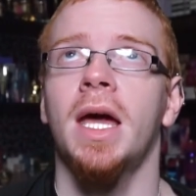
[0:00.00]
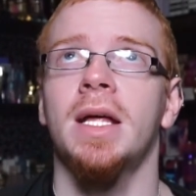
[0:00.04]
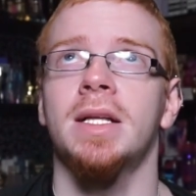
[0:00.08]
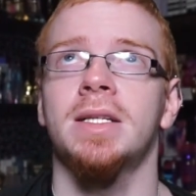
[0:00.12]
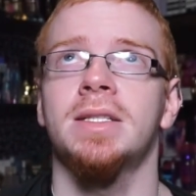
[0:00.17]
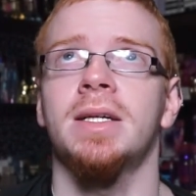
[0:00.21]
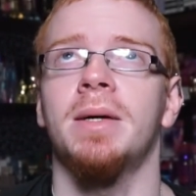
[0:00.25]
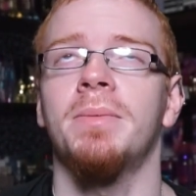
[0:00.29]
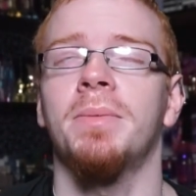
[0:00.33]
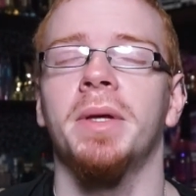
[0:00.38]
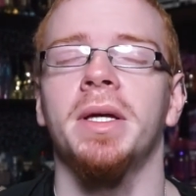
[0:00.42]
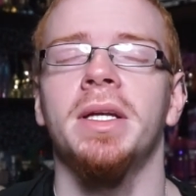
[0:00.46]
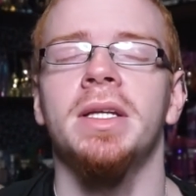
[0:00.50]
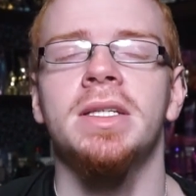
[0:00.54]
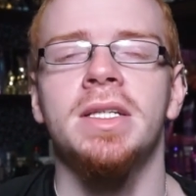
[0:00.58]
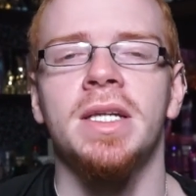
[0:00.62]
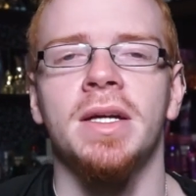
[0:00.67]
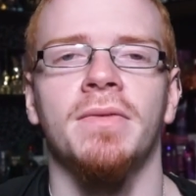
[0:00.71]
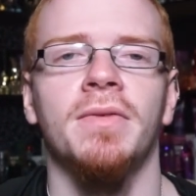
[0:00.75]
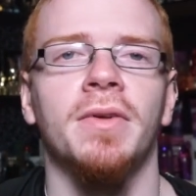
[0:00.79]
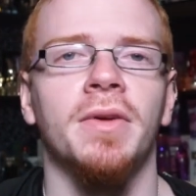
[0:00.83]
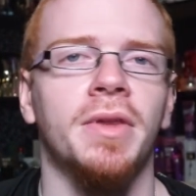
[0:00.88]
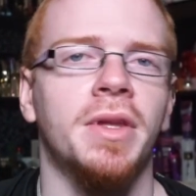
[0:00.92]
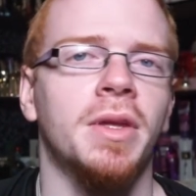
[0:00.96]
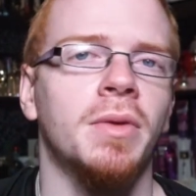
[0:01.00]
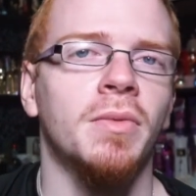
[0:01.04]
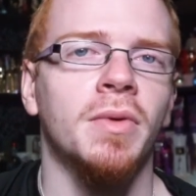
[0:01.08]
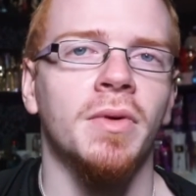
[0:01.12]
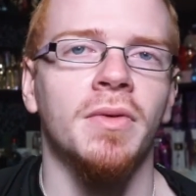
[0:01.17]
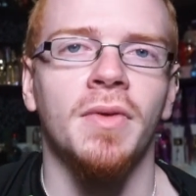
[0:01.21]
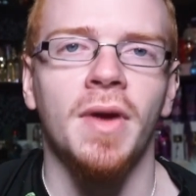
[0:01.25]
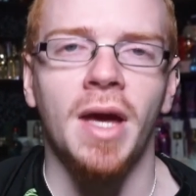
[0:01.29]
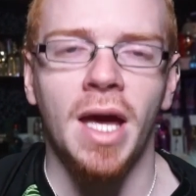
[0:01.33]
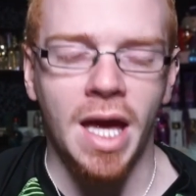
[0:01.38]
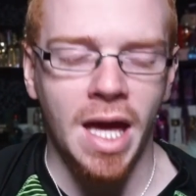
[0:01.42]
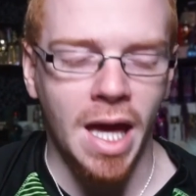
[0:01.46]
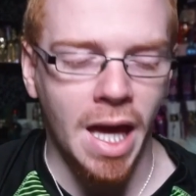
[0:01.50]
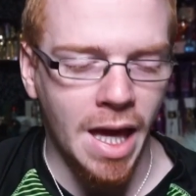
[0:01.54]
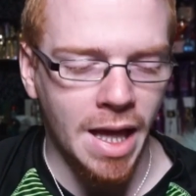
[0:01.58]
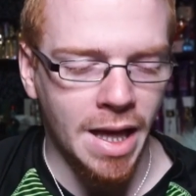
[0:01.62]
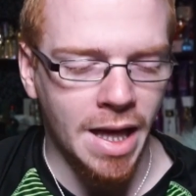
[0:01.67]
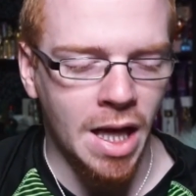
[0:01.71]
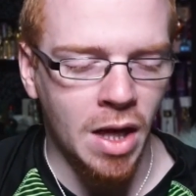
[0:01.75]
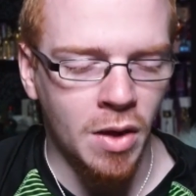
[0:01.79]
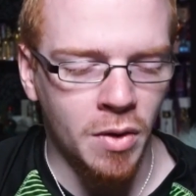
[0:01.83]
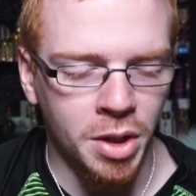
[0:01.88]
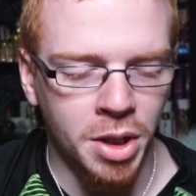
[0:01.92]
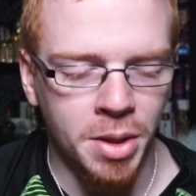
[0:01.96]
and something different than we've
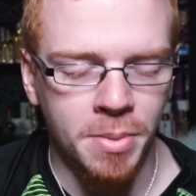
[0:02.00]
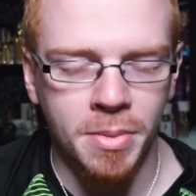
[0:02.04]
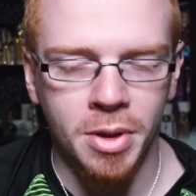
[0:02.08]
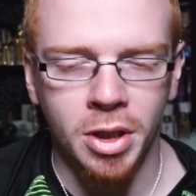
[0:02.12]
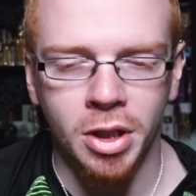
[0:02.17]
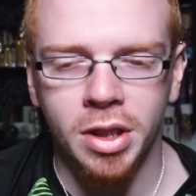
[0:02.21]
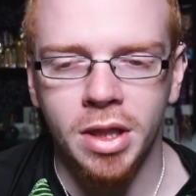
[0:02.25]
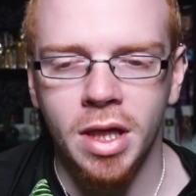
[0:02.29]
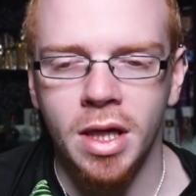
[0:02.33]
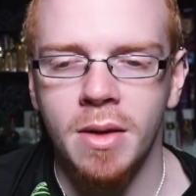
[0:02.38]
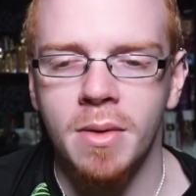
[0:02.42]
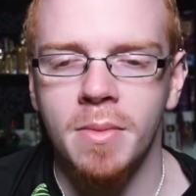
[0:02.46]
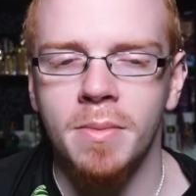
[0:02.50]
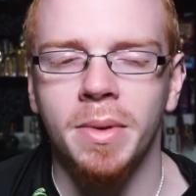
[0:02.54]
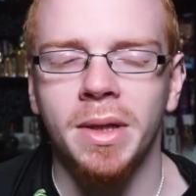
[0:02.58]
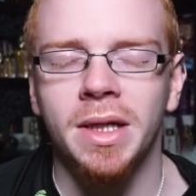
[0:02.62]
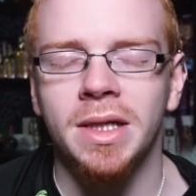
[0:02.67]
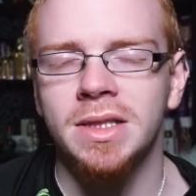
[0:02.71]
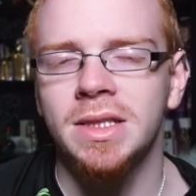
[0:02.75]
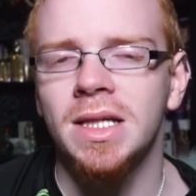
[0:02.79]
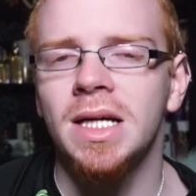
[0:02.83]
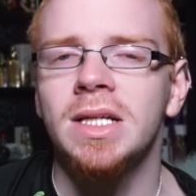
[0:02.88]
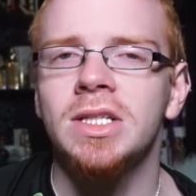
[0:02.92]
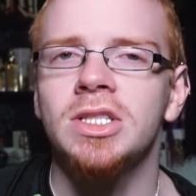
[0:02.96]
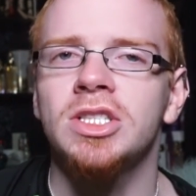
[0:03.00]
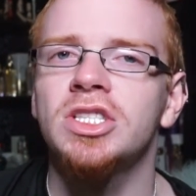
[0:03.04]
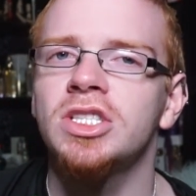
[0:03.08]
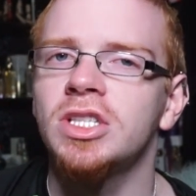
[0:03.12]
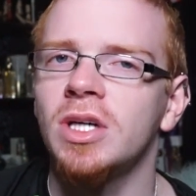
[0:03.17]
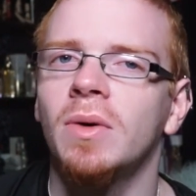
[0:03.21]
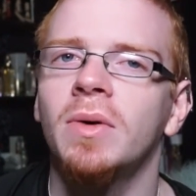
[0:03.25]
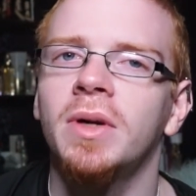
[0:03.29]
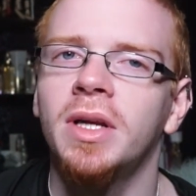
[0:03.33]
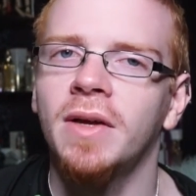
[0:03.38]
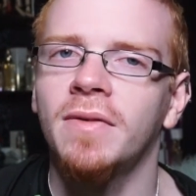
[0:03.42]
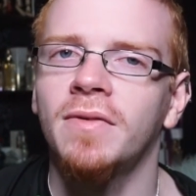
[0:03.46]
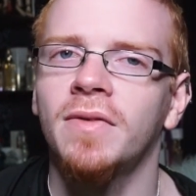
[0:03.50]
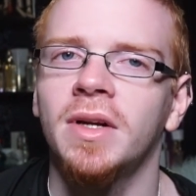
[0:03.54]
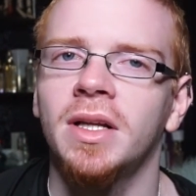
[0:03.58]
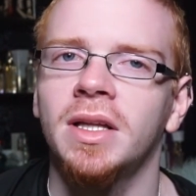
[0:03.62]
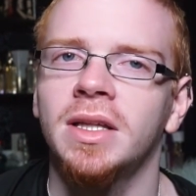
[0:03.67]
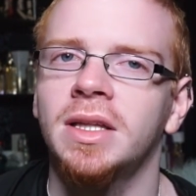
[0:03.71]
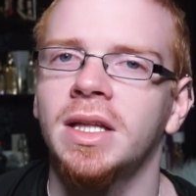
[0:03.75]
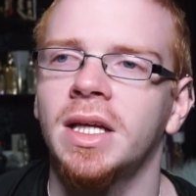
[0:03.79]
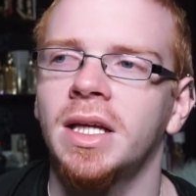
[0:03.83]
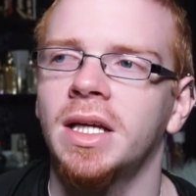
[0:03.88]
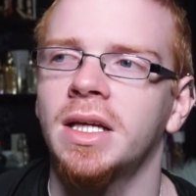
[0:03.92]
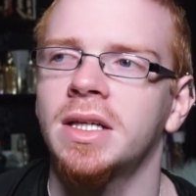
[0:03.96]
had out on the market, but it's not so
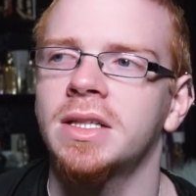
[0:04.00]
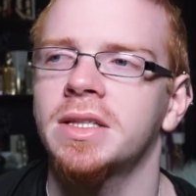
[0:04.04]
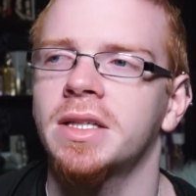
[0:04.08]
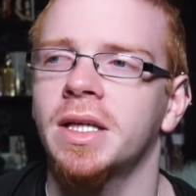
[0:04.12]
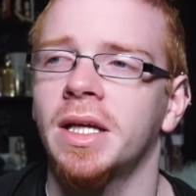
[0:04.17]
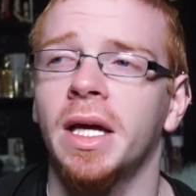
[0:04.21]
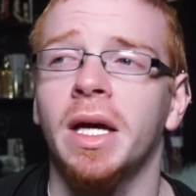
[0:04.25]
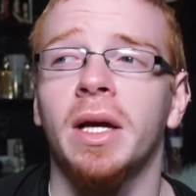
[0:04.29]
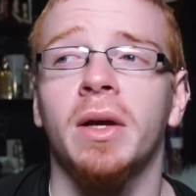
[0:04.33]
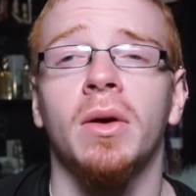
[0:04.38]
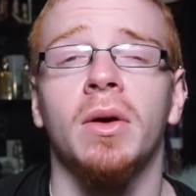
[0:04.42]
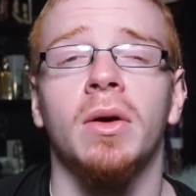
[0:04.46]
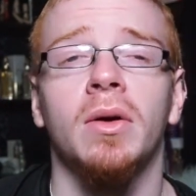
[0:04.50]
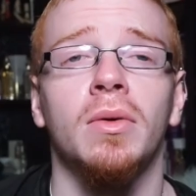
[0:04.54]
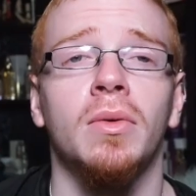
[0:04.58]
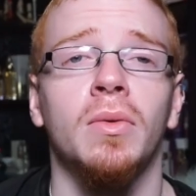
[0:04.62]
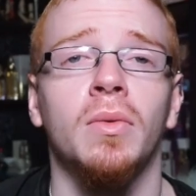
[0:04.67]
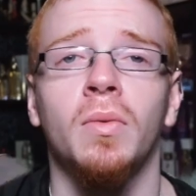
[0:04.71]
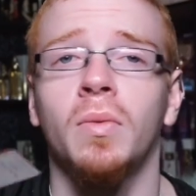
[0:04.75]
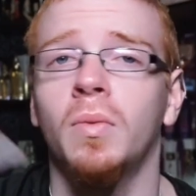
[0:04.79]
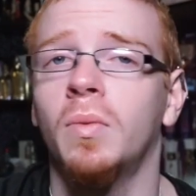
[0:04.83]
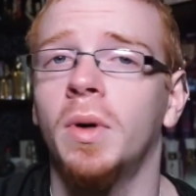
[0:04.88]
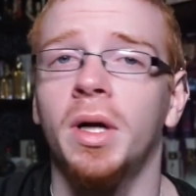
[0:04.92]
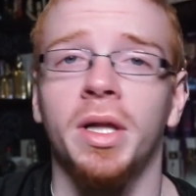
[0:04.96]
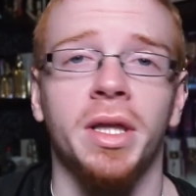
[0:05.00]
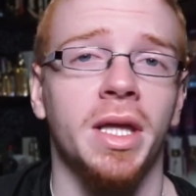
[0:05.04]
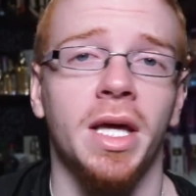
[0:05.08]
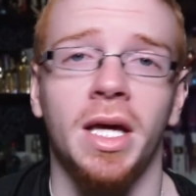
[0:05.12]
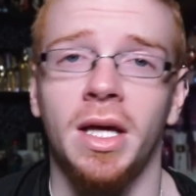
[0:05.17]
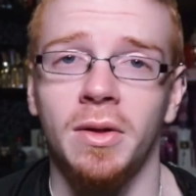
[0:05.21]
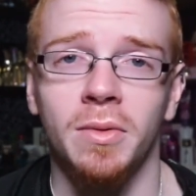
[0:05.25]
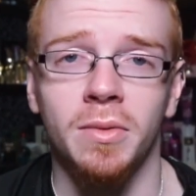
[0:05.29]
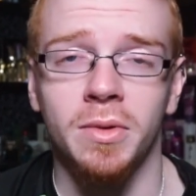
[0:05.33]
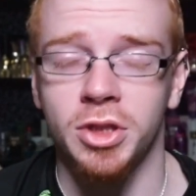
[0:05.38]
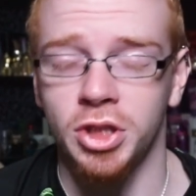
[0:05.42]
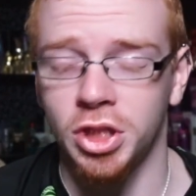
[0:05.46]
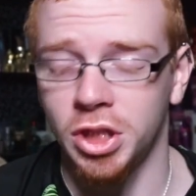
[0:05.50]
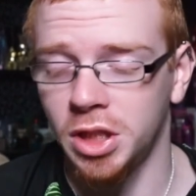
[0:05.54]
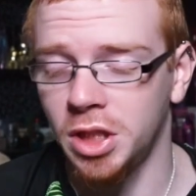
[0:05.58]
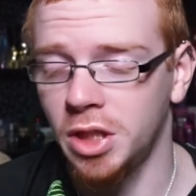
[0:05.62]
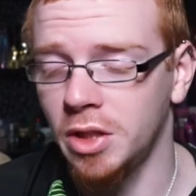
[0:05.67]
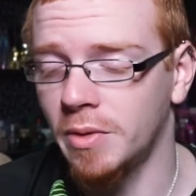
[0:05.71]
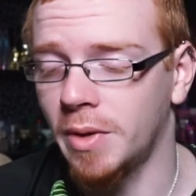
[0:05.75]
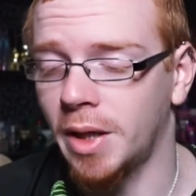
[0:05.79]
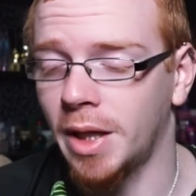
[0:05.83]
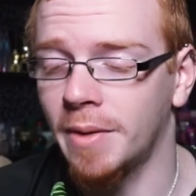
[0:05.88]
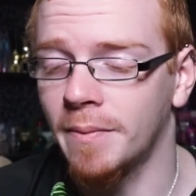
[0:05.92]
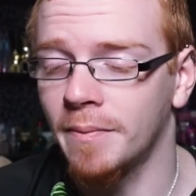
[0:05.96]
different that it's like, what the hell was she
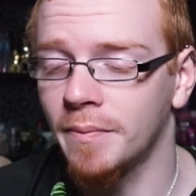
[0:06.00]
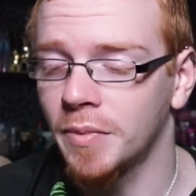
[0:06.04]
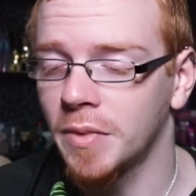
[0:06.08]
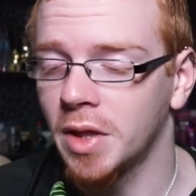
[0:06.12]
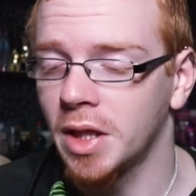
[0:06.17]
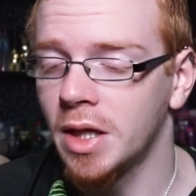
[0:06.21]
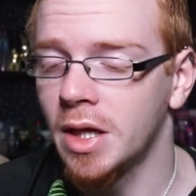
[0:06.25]
doing?